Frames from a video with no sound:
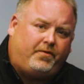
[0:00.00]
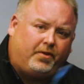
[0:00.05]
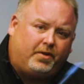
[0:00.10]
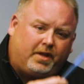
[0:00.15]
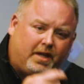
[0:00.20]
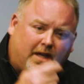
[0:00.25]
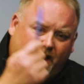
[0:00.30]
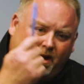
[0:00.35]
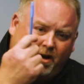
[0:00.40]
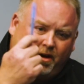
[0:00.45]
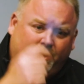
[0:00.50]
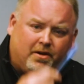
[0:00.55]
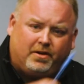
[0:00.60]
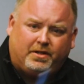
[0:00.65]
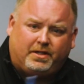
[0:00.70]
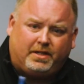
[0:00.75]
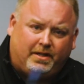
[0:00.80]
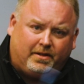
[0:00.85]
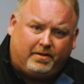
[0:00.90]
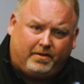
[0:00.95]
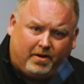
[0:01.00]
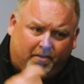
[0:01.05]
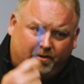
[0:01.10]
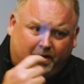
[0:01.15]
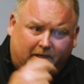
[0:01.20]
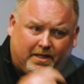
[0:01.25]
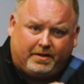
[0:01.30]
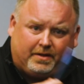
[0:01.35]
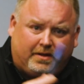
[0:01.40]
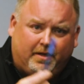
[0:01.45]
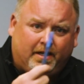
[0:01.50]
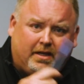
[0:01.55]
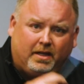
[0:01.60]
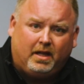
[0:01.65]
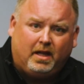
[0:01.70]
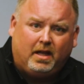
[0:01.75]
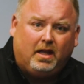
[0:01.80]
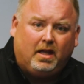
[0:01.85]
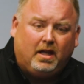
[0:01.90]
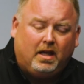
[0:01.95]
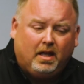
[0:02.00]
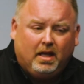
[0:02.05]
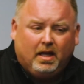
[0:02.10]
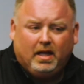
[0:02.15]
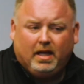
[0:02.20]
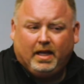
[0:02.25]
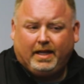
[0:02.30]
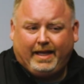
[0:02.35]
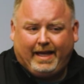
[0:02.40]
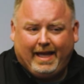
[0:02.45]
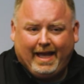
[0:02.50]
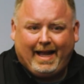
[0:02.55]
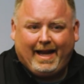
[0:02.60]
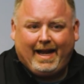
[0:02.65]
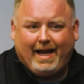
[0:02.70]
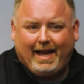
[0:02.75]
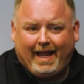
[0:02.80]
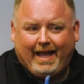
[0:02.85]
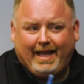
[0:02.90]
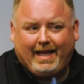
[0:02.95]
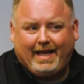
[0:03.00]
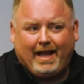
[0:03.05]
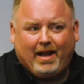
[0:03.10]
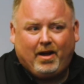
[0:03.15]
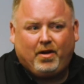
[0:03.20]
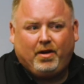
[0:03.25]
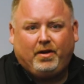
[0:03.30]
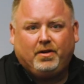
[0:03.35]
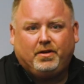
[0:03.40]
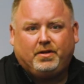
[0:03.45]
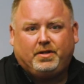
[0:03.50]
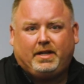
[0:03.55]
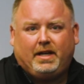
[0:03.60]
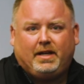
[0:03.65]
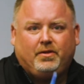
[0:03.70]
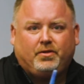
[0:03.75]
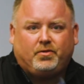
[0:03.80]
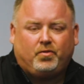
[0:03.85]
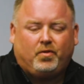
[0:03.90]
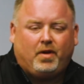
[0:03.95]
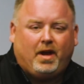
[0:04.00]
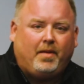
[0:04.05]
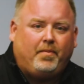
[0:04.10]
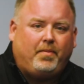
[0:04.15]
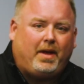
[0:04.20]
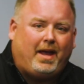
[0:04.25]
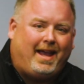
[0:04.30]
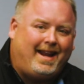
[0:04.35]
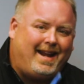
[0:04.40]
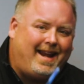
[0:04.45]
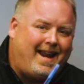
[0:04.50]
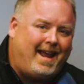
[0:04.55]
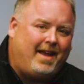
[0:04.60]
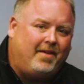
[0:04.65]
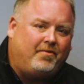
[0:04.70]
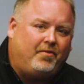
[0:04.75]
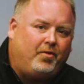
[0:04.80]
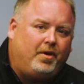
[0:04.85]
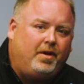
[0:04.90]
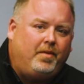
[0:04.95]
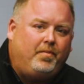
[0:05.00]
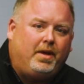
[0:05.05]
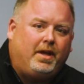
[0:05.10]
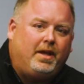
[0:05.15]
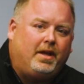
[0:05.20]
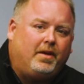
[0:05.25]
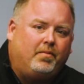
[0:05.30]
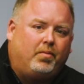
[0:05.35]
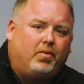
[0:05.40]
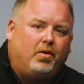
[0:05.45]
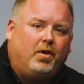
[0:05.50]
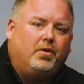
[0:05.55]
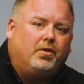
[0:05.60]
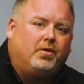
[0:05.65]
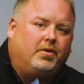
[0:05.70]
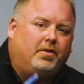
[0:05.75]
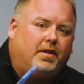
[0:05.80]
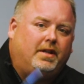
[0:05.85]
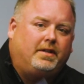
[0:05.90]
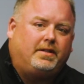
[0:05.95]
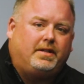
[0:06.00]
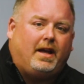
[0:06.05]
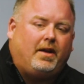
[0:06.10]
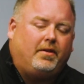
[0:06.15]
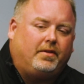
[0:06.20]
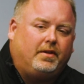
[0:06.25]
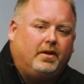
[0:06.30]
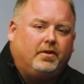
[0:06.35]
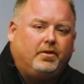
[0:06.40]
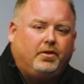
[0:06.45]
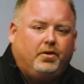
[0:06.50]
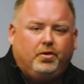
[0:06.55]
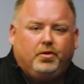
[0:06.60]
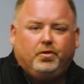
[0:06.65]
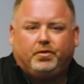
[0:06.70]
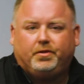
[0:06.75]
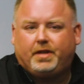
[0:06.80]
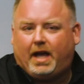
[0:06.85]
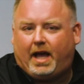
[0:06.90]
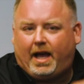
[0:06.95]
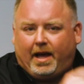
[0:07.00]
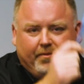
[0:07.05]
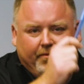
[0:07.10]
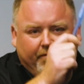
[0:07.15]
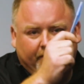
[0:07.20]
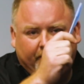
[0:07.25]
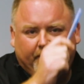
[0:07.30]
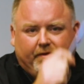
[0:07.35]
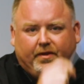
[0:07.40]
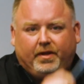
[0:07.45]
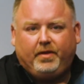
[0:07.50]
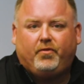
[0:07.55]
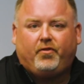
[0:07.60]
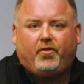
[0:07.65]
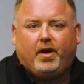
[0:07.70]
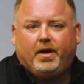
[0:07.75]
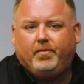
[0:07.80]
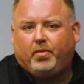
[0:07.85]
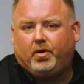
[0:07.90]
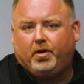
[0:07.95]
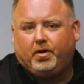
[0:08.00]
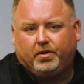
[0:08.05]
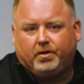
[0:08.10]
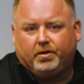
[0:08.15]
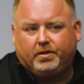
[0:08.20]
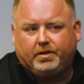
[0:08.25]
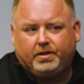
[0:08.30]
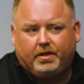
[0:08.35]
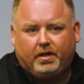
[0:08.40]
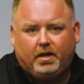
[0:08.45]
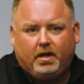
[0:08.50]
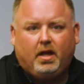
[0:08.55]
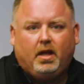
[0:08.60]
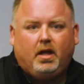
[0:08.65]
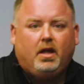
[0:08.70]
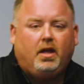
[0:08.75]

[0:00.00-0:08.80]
you, for the carriers that are listening, get a carrier sales rep at every big broker that's out there. Google top 50 freight brokers.